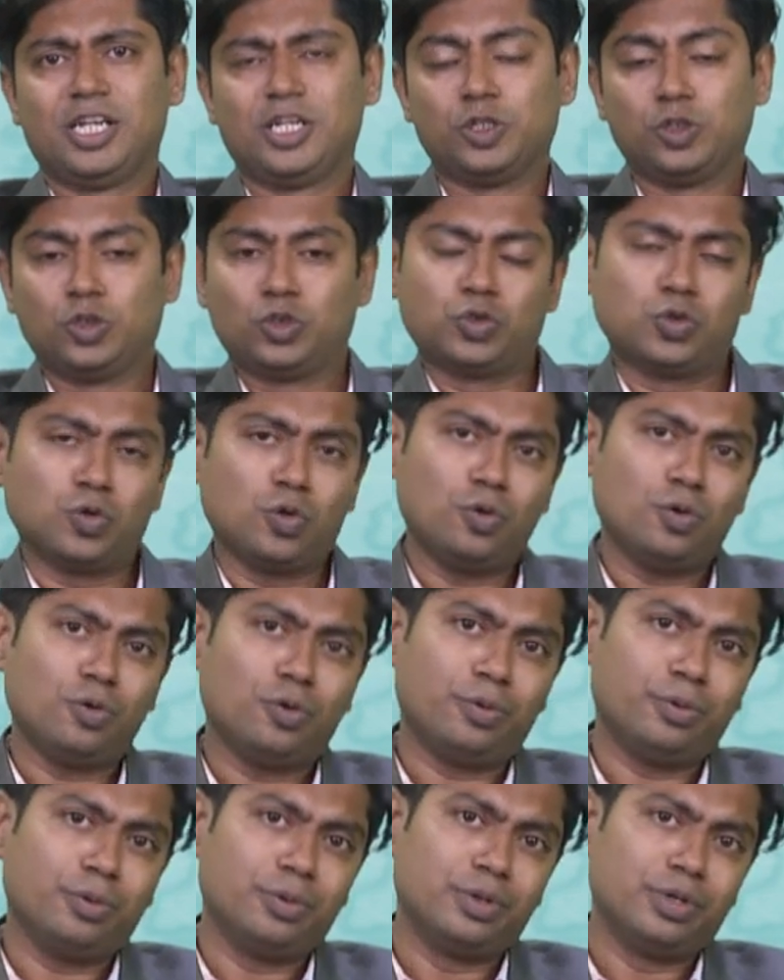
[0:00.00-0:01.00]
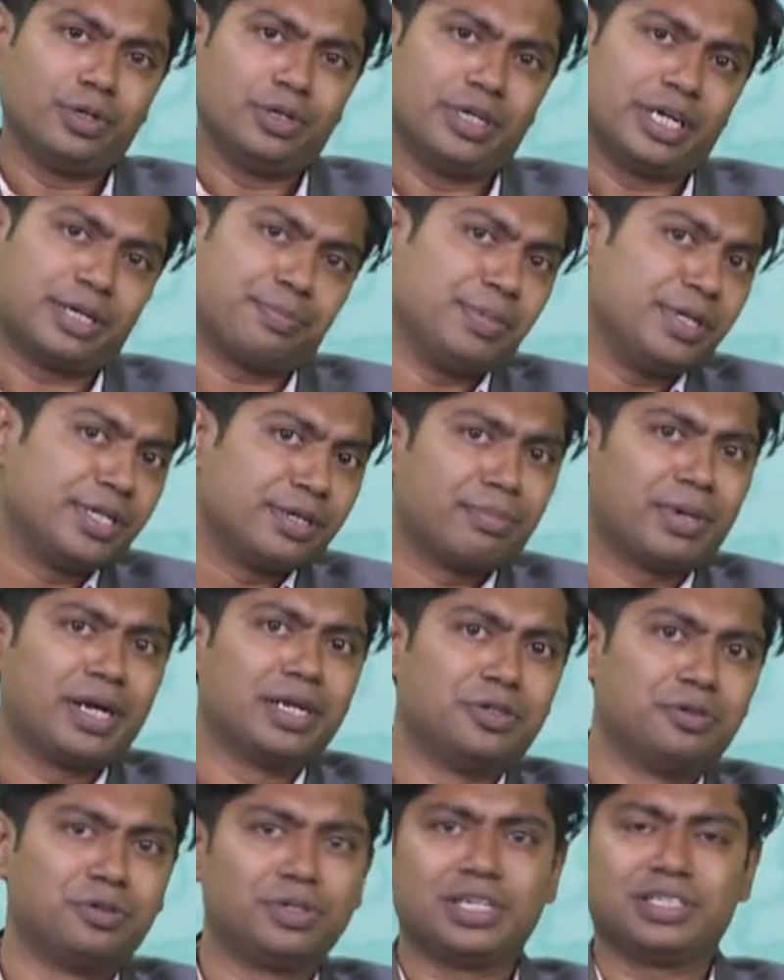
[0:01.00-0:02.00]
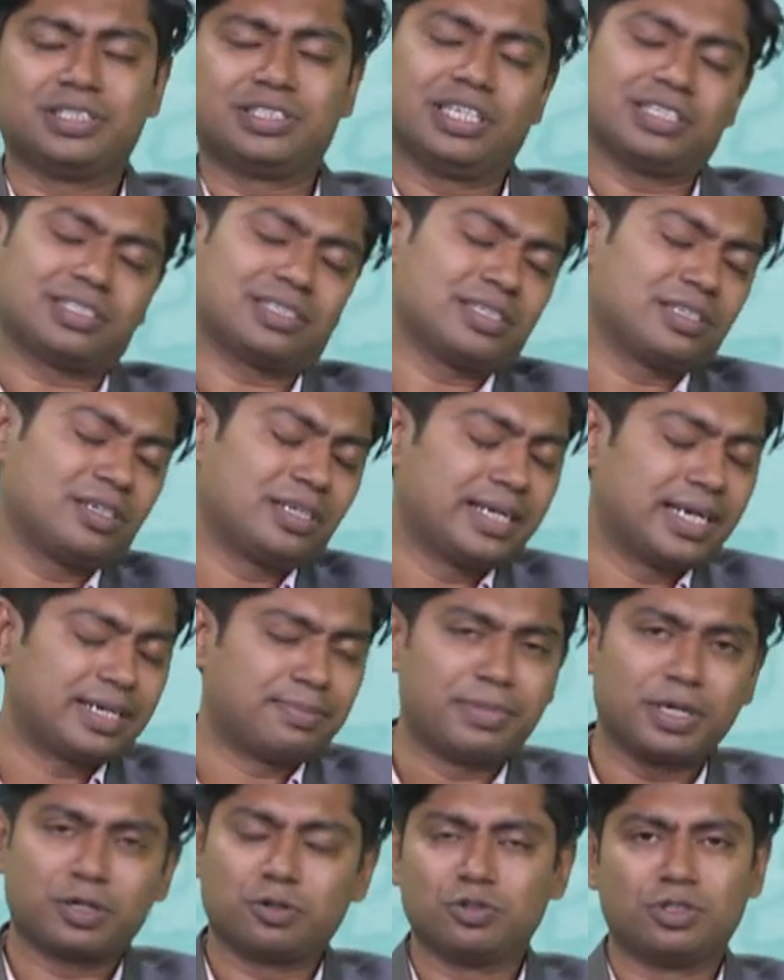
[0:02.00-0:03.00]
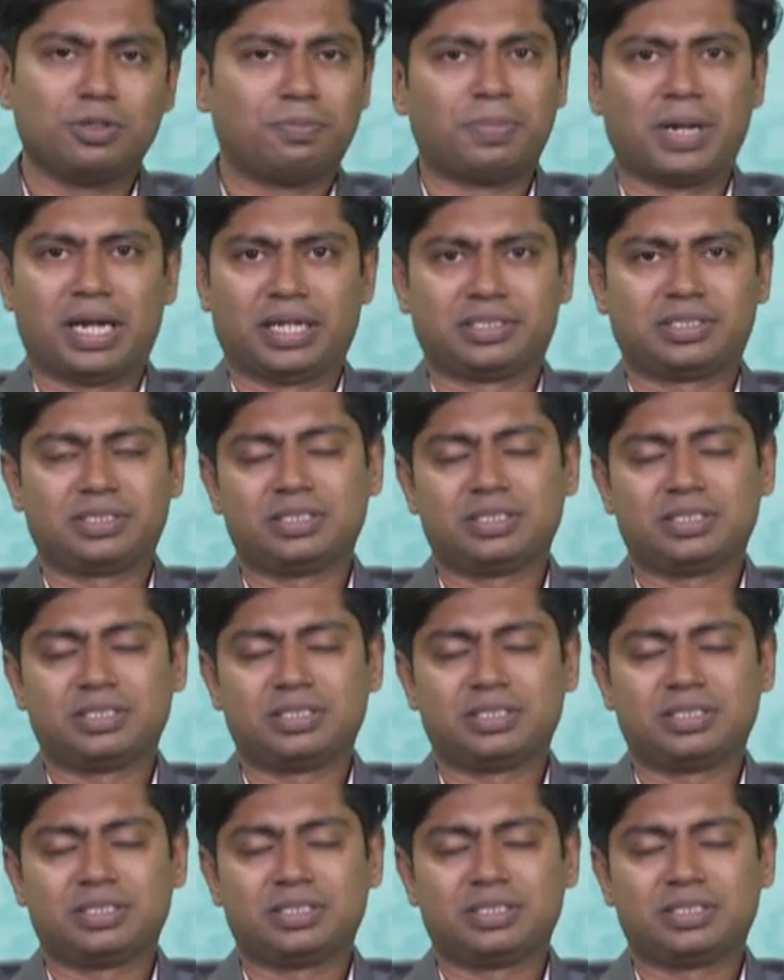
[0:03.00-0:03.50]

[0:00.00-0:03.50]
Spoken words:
So let me remind you, let's just get back to the past,